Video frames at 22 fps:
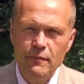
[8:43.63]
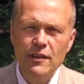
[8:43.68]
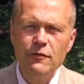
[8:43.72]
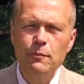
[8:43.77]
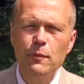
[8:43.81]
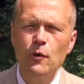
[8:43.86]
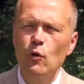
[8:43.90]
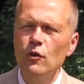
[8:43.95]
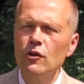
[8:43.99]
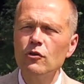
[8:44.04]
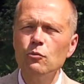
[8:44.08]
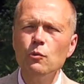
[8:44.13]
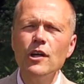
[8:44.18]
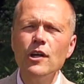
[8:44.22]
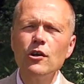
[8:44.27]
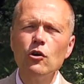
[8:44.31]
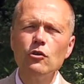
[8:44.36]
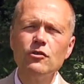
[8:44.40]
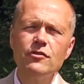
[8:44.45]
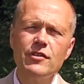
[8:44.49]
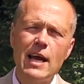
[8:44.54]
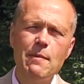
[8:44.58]
Let's be honest, we're
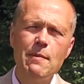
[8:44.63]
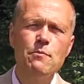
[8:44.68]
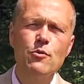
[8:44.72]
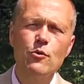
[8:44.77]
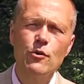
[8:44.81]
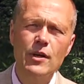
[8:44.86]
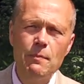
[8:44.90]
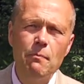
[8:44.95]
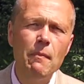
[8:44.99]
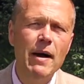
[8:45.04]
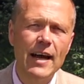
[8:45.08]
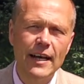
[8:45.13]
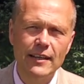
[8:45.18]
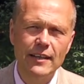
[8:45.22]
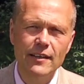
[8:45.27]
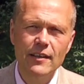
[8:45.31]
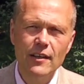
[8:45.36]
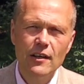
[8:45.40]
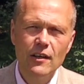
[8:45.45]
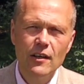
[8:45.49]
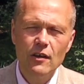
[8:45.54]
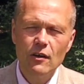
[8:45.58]
contemporary men,
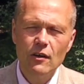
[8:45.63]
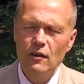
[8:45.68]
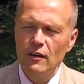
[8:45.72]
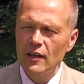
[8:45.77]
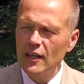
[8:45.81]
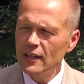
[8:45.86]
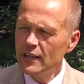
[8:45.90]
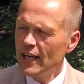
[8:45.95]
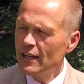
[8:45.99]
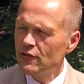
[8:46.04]
all right?